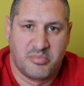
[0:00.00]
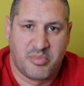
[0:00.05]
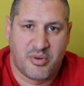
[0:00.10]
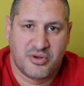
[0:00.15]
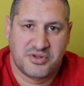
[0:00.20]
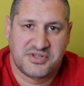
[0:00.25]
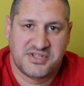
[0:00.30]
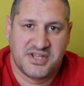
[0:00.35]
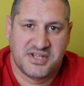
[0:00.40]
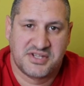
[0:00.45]

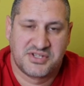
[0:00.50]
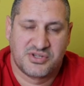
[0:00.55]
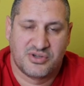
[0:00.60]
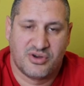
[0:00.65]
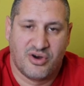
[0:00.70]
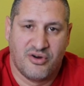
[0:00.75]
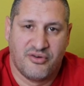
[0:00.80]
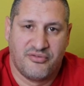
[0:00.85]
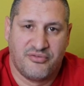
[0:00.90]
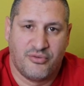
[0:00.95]
process
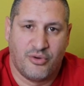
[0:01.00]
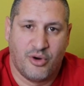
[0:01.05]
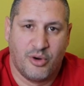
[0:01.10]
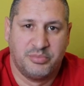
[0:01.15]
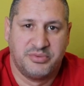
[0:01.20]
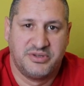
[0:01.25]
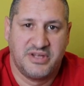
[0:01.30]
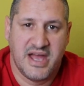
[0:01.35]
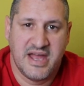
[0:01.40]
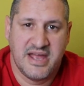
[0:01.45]
of
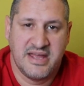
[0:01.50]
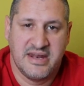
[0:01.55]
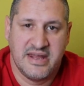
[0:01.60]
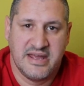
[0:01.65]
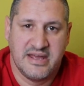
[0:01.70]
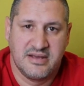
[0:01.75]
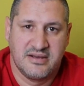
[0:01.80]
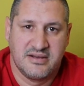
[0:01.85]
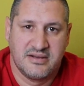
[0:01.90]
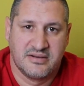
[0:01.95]

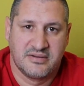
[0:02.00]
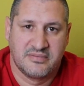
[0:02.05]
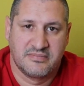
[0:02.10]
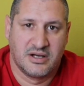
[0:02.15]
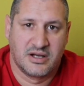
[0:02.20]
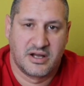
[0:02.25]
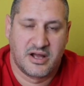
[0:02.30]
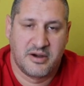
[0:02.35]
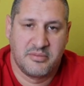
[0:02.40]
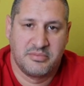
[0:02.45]
obtaining
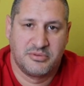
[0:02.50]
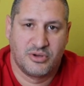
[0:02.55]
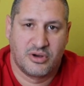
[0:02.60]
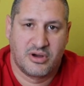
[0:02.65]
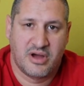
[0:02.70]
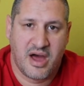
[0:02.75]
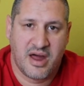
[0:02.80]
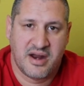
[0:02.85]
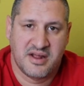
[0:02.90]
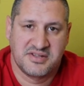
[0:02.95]
a
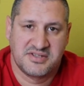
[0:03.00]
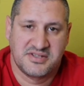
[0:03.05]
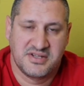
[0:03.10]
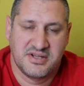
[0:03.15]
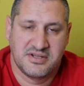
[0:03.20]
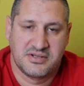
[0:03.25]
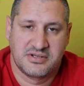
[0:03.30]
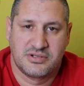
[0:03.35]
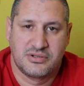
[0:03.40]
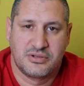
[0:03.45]

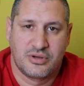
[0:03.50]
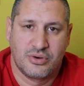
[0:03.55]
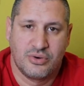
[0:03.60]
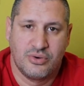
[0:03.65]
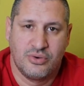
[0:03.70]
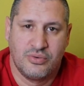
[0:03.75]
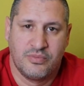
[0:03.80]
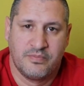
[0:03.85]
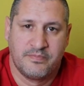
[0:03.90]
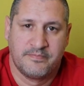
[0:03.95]
cryptocurrency
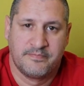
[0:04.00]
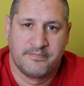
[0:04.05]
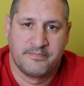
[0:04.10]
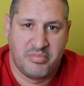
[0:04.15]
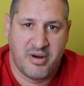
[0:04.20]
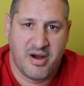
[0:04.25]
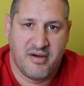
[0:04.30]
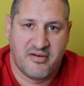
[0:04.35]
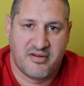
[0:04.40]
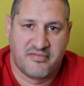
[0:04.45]
through
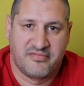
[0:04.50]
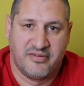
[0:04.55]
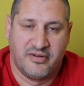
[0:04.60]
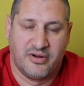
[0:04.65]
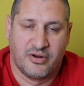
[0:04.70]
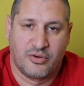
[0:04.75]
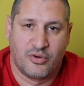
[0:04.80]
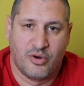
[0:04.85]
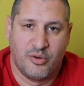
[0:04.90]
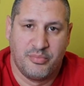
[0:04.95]

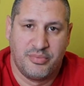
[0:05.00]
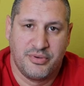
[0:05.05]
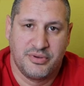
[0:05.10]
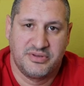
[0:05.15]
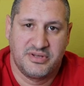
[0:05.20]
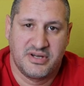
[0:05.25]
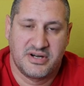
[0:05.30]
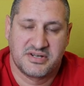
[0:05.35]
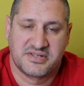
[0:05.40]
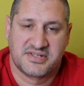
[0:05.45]
powerful
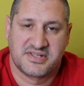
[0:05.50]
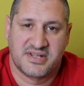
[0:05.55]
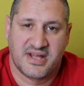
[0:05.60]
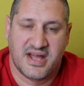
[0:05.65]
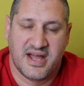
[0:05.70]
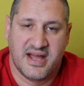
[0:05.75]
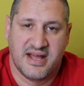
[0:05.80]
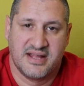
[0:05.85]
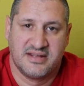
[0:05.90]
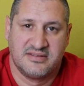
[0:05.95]
computers
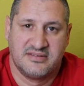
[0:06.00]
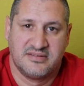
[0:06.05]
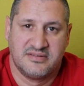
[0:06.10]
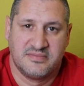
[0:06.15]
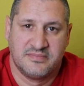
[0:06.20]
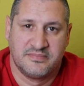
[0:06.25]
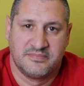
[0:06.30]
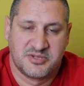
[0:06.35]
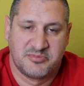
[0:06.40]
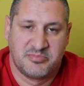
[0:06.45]
and
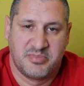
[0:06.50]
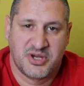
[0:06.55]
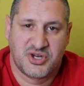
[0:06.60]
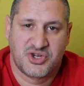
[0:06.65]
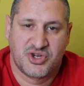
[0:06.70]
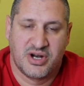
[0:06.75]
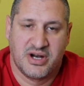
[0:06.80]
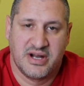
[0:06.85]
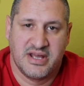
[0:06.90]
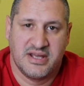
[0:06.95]

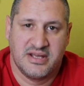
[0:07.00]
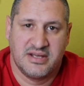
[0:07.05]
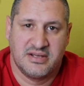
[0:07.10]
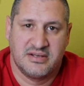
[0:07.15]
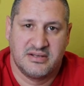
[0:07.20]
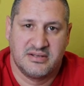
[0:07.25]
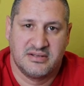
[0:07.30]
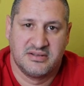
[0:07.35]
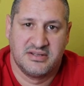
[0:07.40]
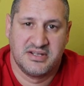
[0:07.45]
specially
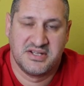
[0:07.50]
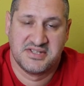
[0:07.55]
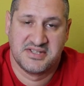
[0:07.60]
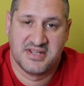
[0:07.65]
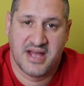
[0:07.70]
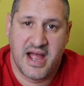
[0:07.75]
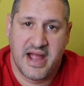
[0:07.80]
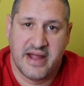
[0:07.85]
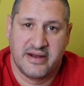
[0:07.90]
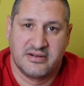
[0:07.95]

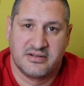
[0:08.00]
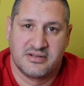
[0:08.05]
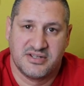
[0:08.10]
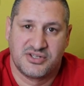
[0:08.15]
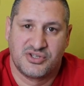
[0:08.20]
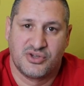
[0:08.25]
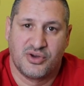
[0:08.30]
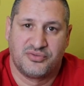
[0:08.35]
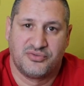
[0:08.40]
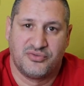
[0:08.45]
designed
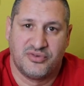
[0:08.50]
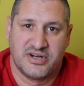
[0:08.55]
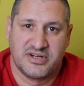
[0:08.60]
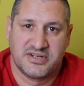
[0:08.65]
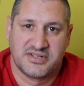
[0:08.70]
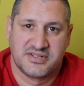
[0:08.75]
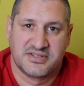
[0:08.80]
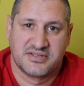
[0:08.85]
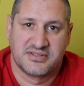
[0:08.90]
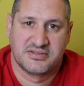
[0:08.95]

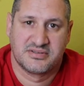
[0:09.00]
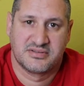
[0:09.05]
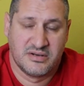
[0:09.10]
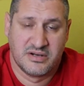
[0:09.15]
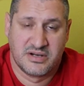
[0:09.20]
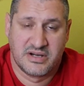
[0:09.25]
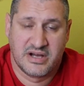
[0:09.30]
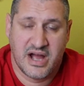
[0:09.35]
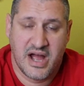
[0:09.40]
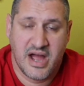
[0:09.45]
softwares.
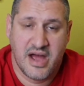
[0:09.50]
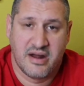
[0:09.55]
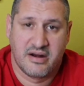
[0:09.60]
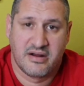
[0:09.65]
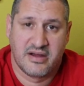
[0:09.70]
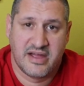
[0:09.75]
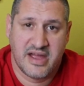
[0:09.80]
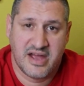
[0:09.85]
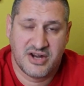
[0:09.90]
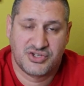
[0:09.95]
A
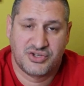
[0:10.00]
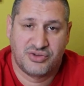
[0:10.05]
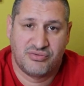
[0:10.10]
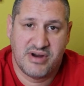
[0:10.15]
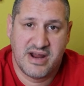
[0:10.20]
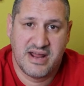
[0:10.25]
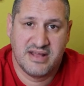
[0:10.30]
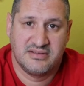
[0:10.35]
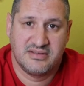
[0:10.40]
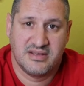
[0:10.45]
higher hash
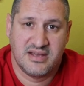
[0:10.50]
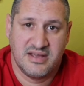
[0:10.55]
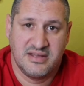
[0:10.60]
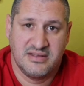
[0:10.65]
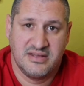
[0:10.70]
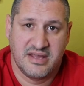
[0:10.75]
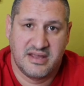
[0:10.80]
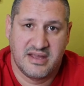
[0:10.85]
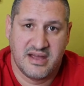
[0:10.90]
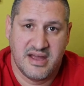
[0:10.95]
rate
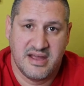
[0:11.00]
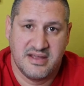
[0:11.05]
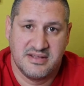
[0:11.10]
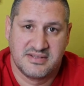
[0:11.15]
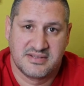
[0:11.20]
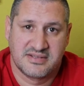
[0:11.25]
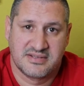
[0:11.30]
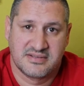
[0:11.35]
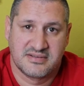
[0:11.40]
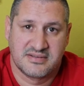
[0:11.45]

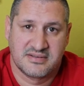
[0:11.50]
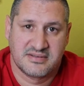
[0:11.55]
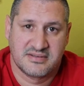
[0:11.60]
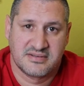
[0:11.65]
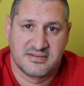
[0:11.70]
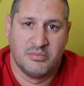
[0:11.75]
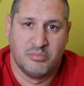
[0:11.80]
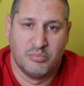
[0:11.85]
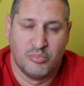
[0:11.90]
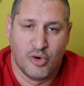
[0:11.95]
indicates
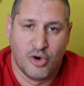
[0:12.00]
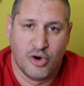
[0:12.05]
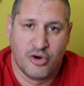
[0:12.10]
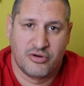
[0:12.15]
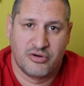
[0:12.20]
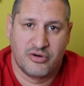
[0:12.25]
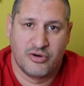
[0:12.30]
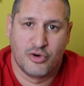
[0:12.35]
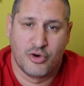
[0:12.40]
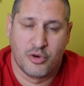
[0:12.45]
a
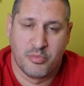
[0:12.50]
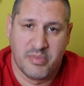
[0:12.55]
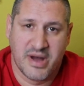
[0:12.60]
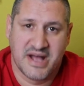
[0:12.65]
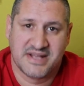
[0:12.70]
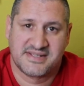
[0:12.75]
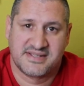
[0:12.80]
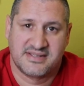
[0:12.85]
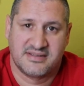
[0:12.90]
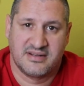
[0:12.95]
more
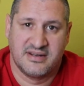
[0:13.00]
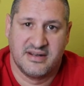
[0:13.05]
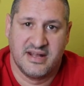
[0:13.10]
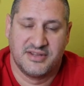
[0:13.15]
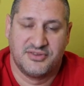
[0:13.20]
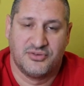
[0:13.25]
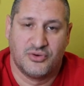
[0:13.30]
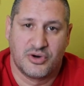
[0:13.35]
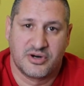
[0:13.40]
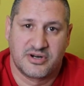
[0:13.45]
robust
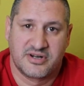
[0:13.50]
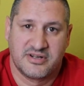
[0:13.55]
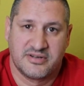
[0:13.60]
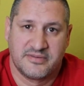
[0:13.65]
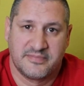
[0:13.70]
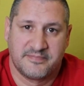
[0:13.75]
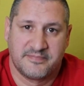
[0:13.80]
network.